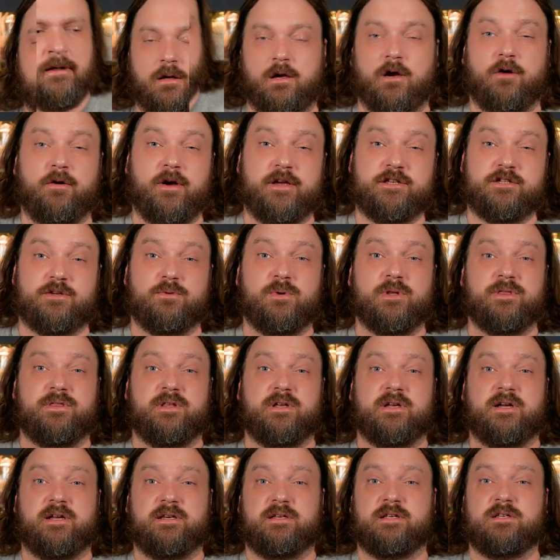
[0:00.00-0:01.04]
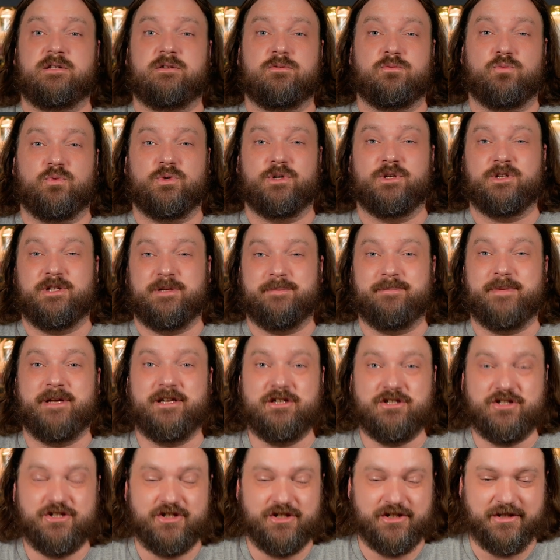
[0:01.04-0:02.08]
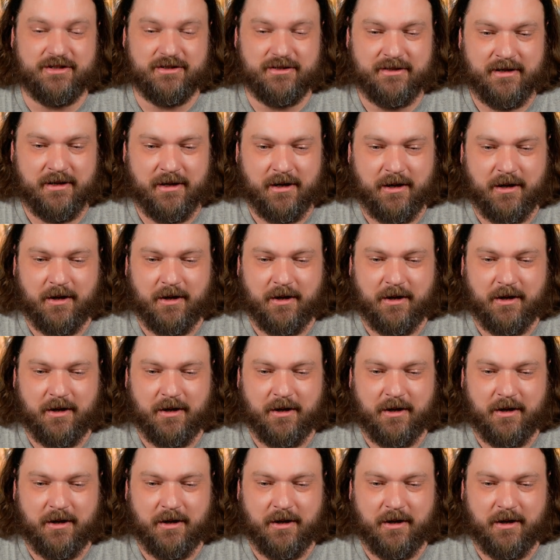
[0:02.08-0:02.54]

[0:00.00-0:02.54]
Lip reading: All right, so one thing I didn't really mention